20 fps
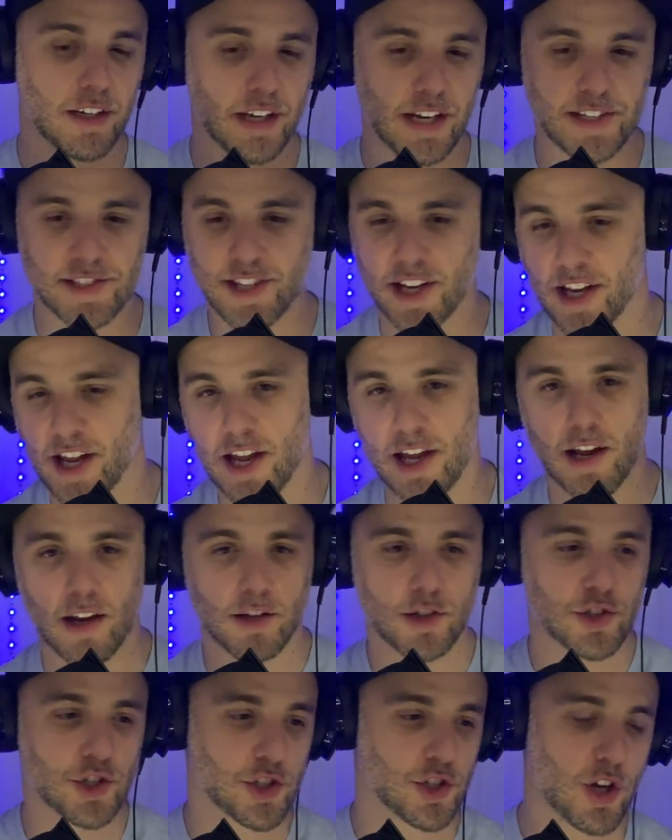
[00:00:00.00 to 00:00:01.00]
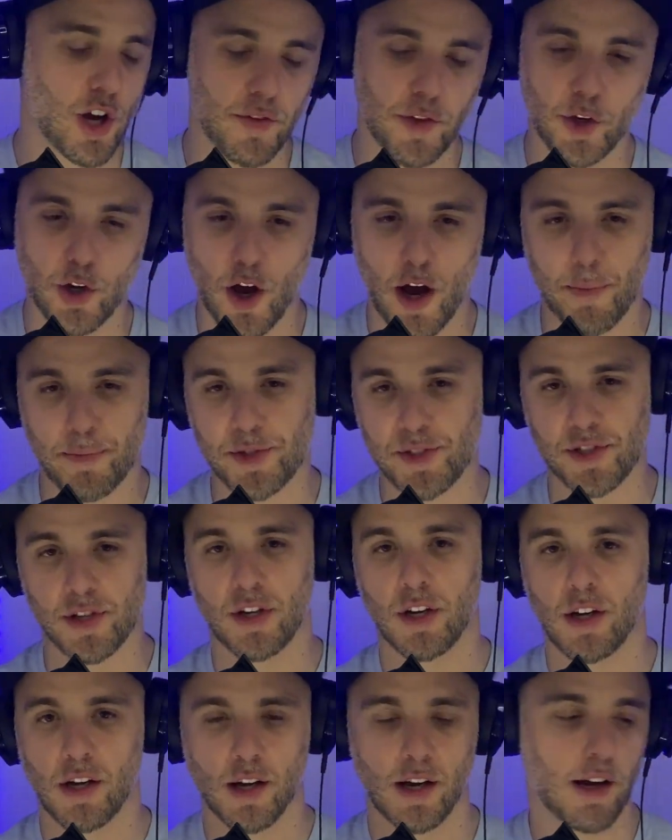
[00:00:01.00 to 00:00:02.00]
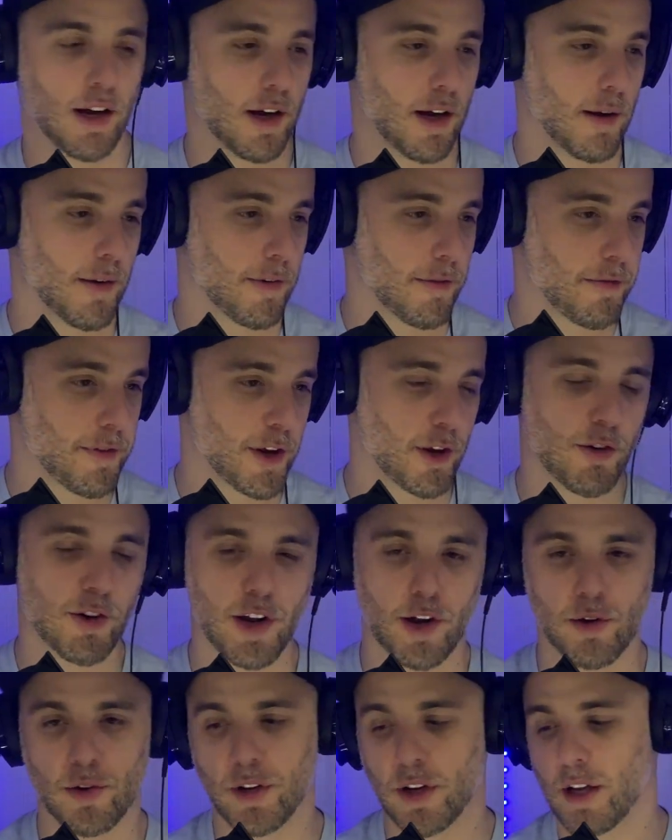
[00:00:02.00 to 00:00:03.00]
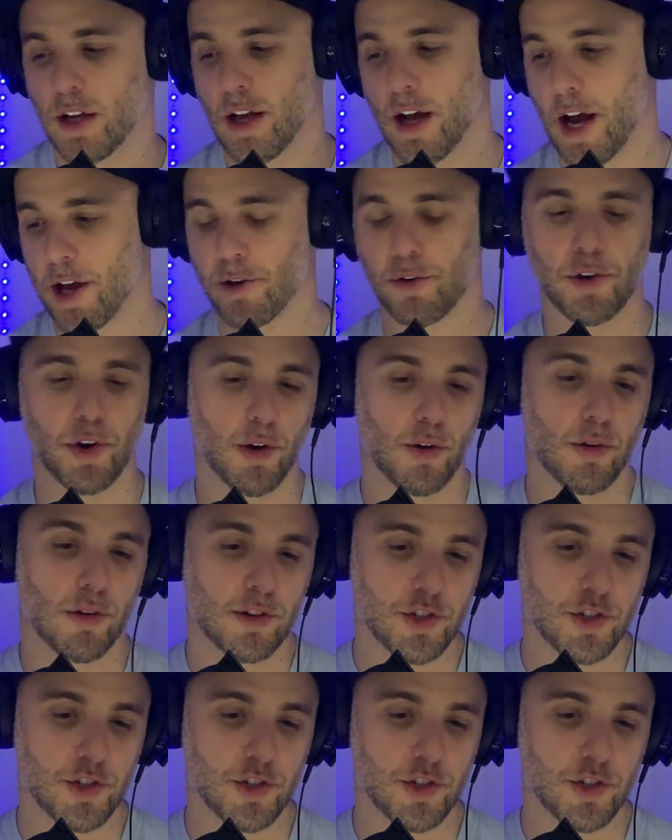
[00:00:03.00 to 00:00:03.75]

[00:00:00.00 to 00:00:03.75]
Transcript: It's like, hey, just call the cops, figure it out. I don't know.